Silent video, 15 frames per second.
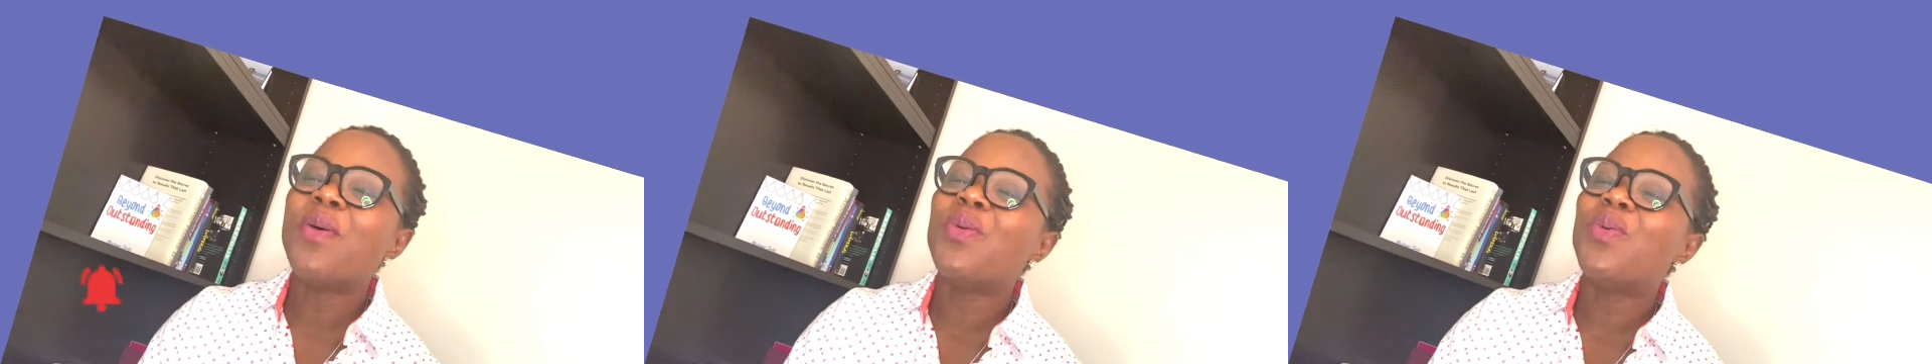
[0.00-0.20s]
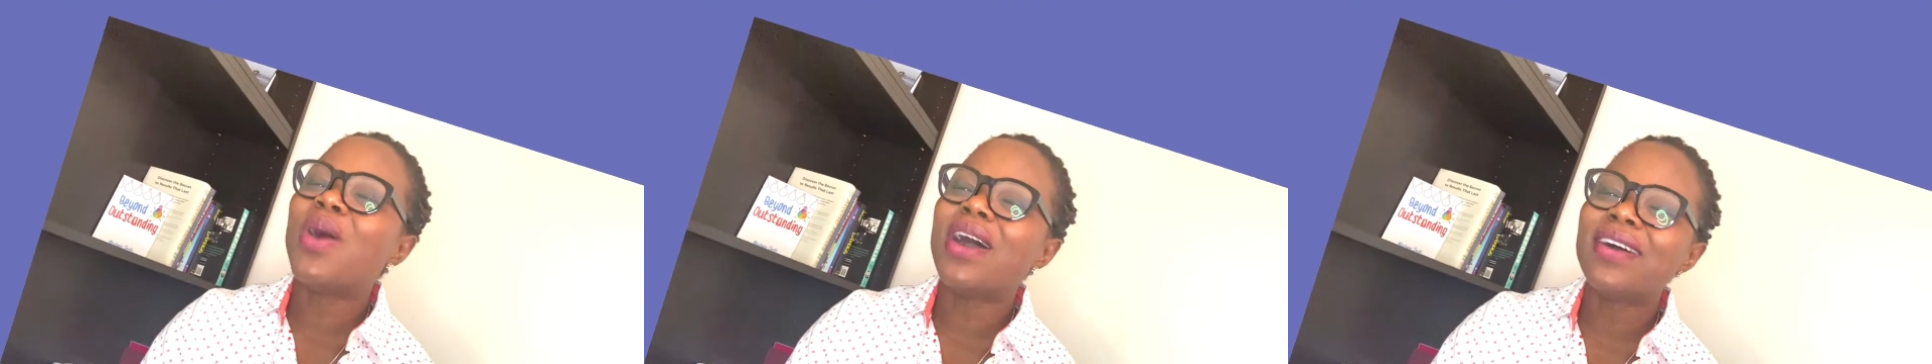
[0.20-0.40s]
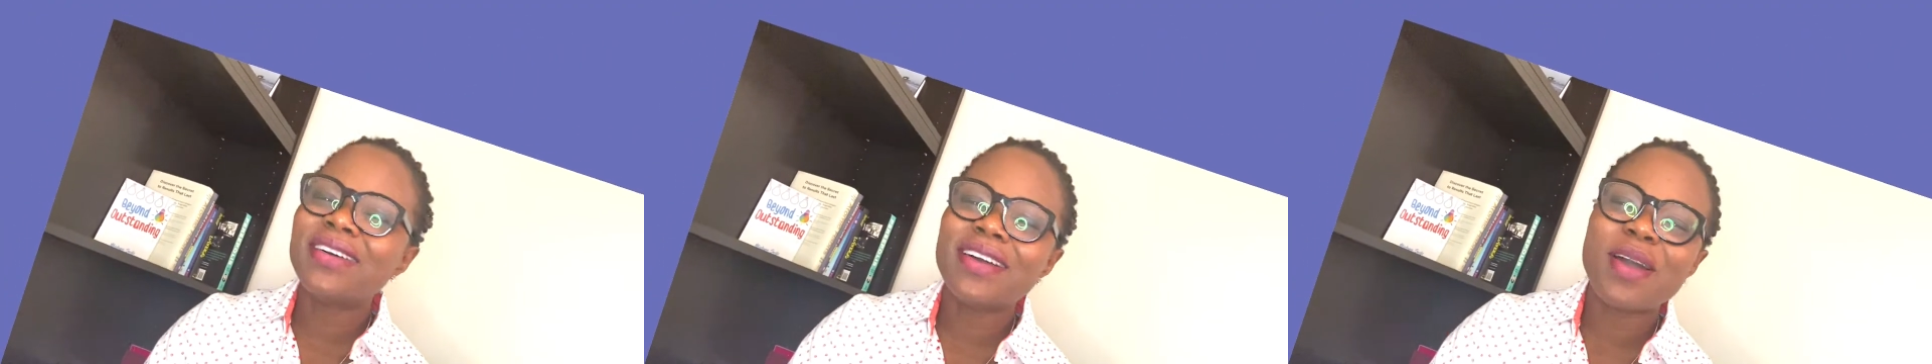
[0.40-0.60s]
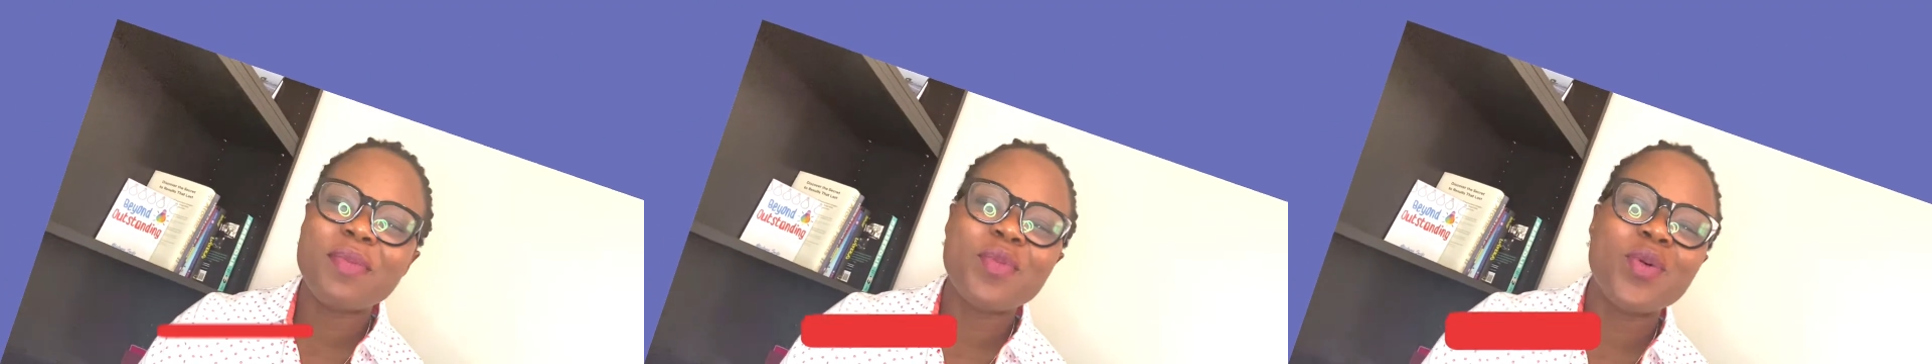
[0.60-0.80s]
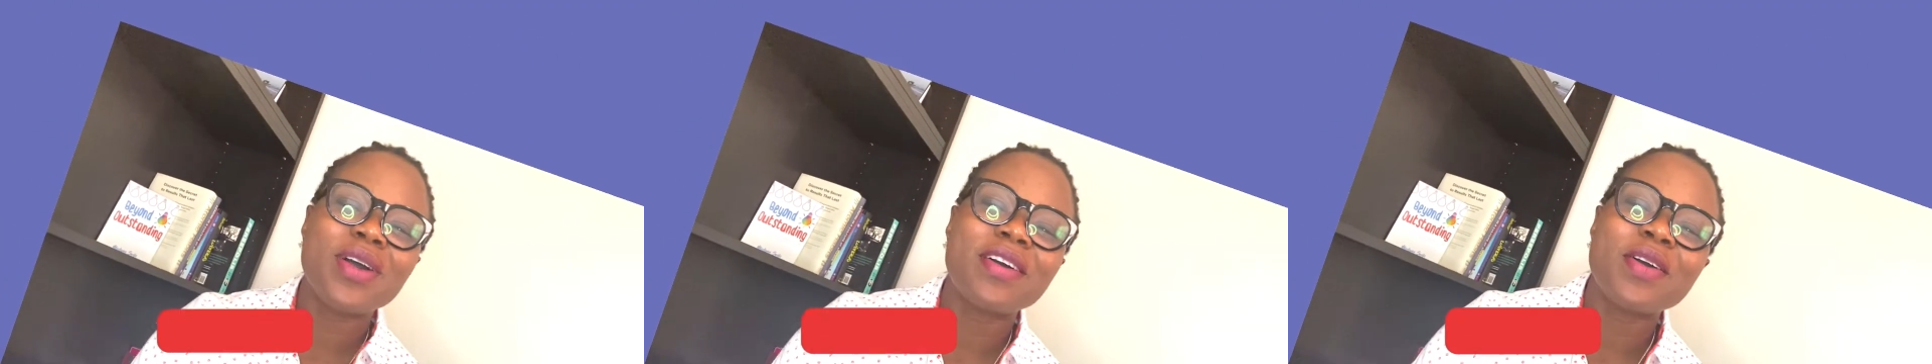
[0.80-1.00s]

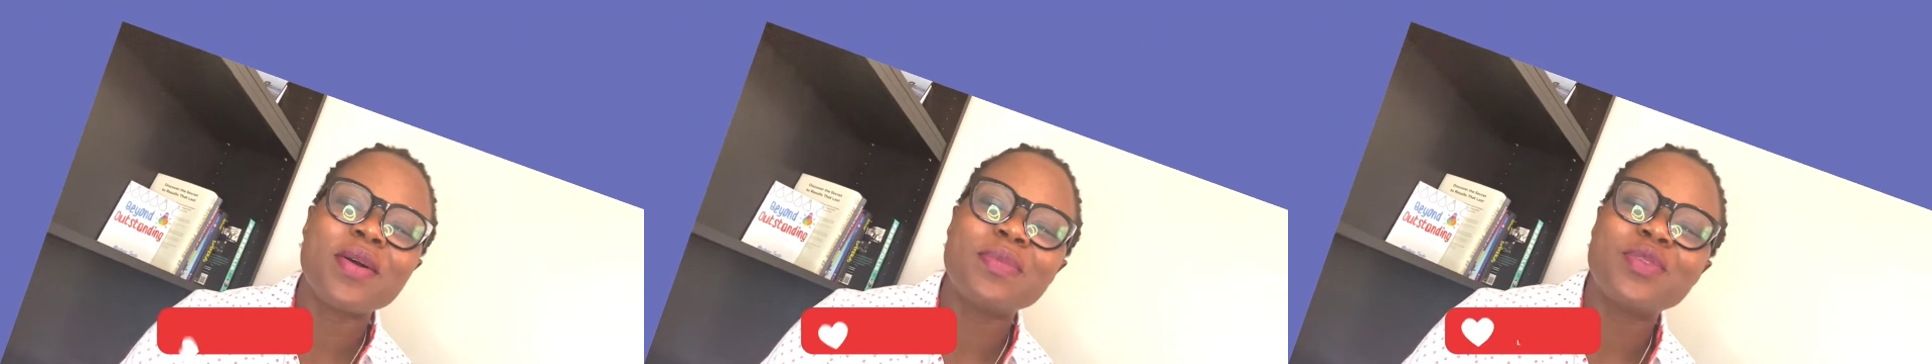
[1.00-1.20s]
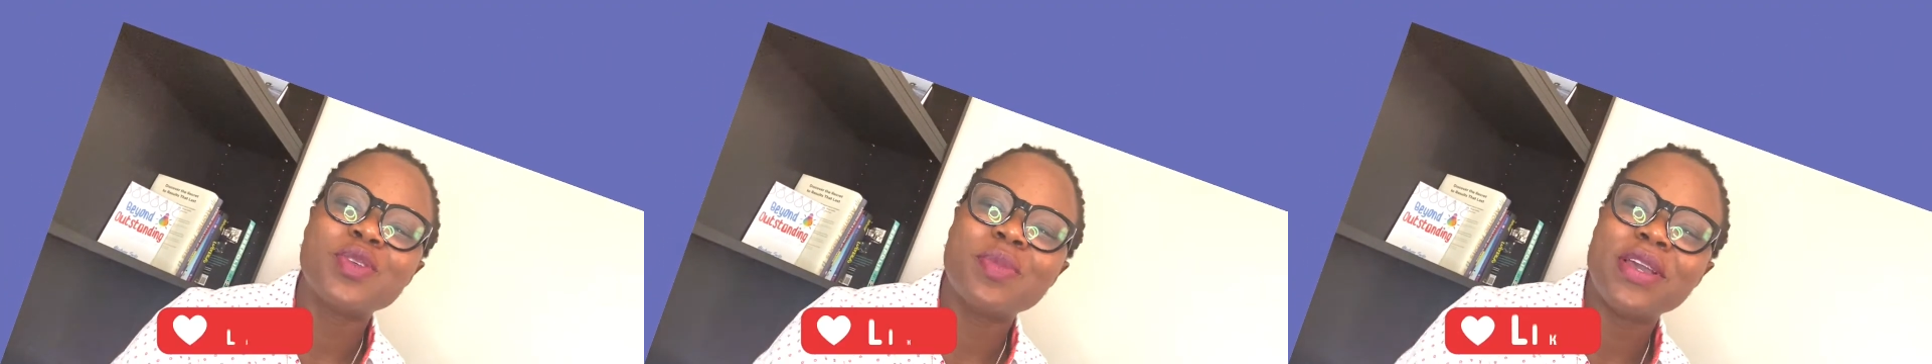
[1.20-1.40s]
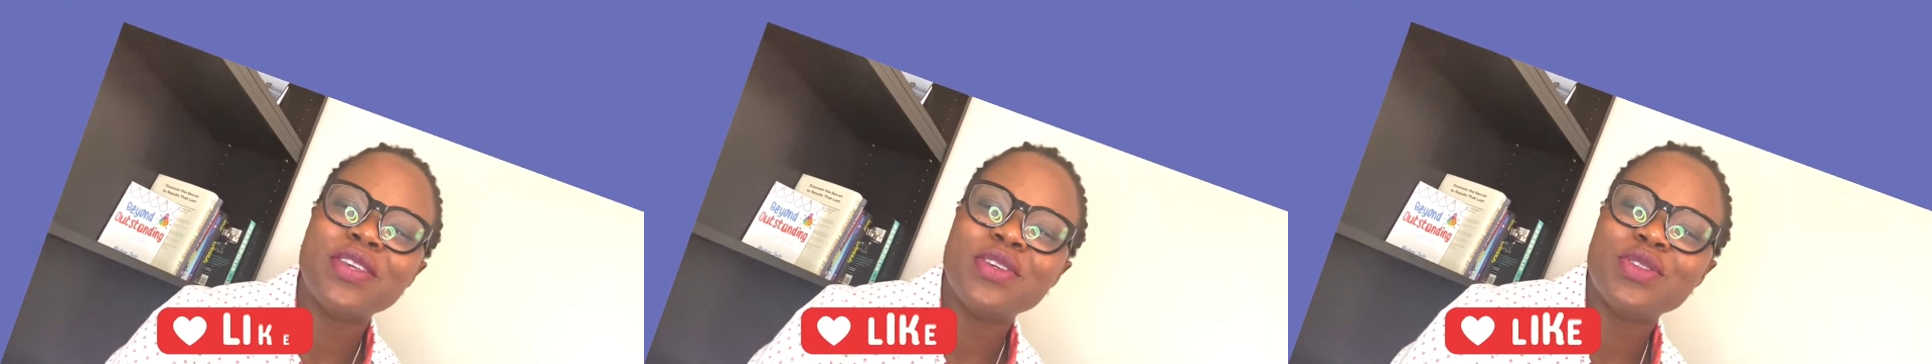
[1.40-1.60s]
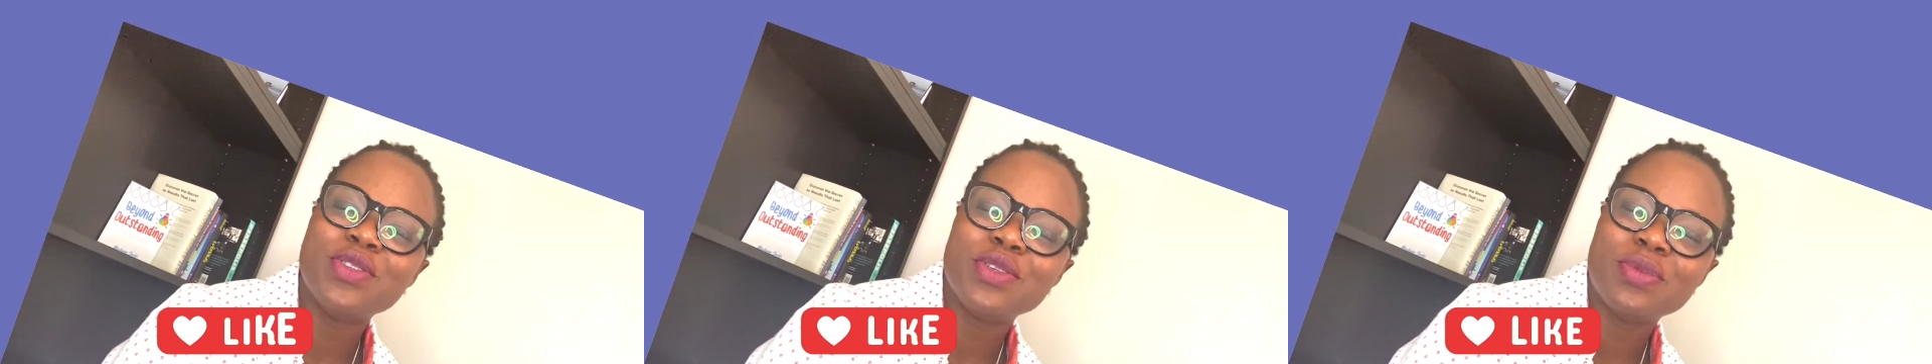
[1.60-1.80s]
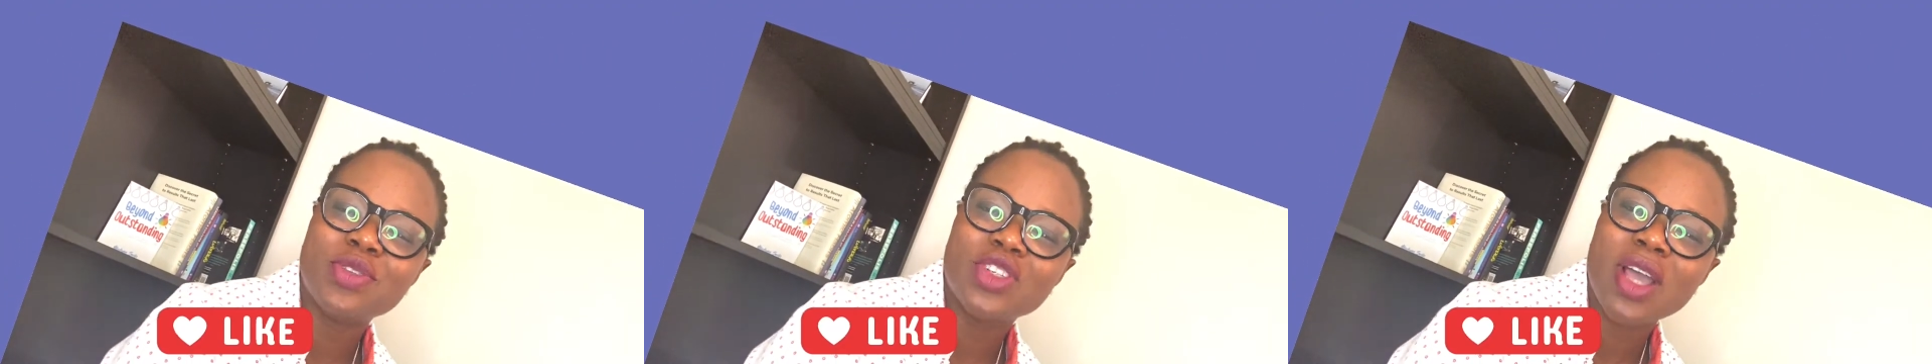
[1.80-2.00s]
Welcome to my
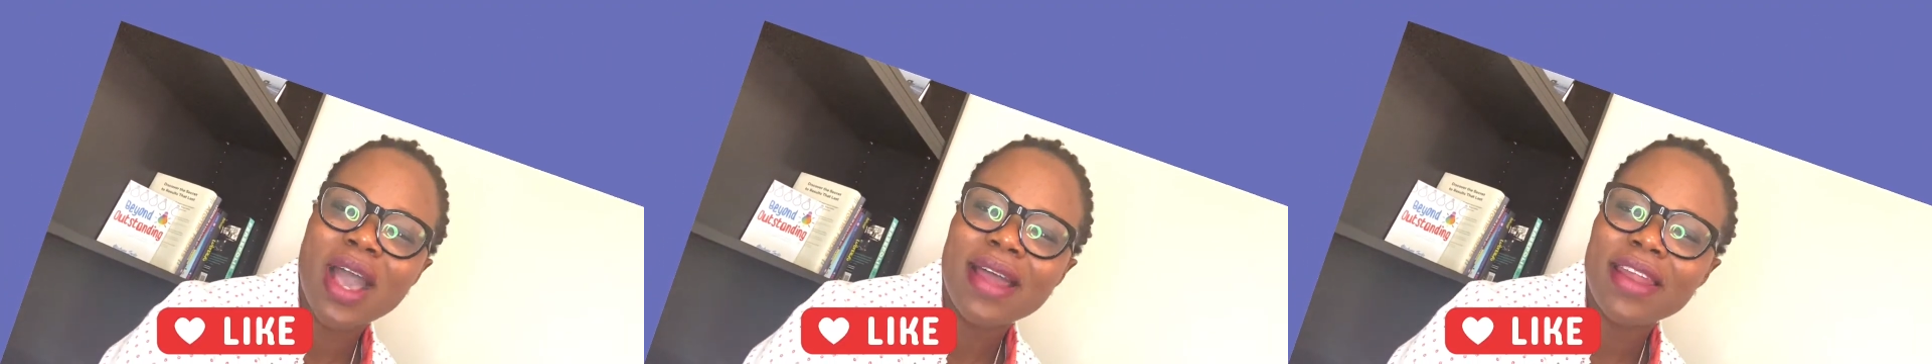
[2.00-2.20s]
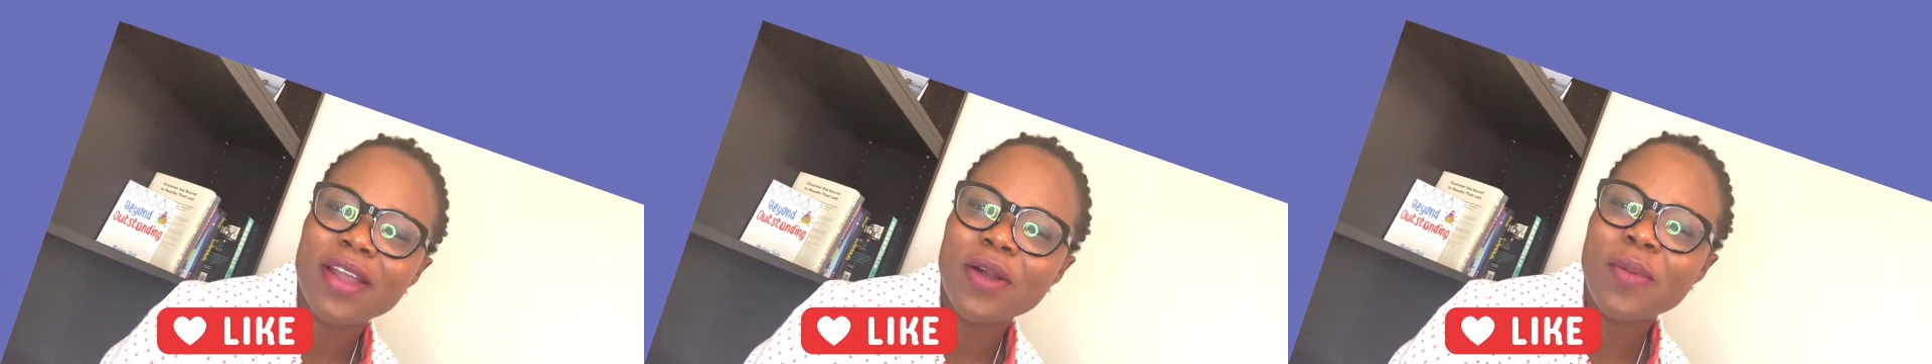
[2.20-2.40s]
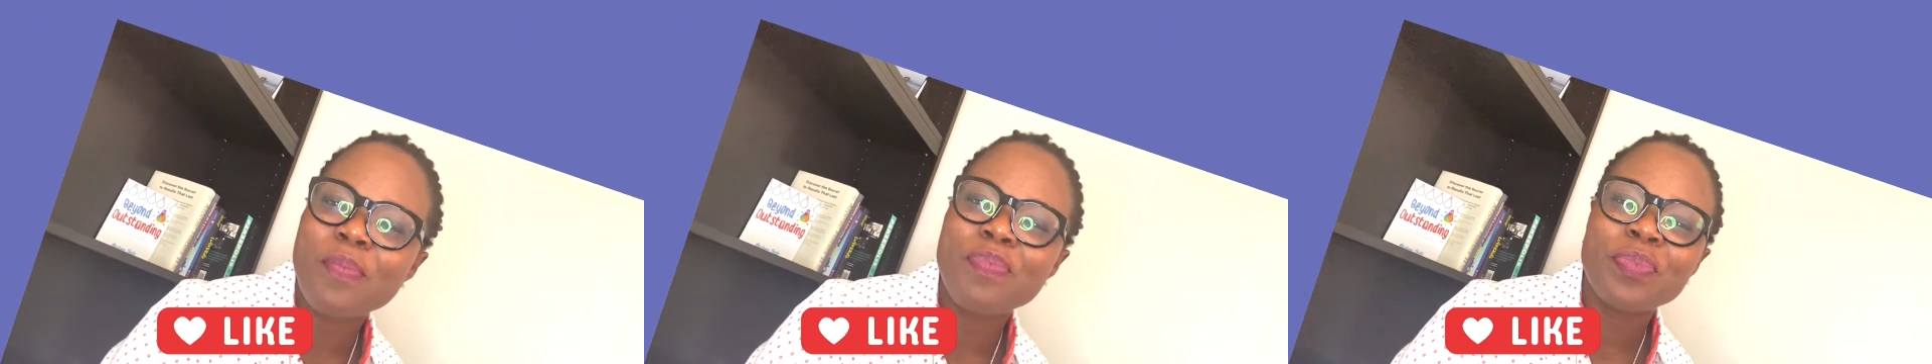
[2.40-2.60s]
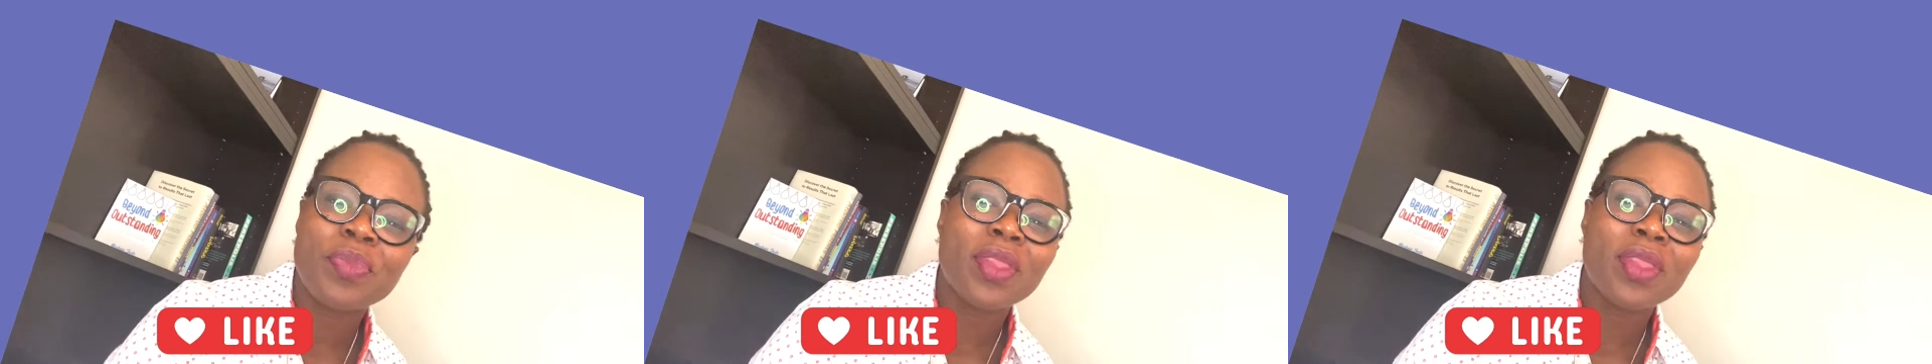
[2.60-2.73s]
YouTube channel.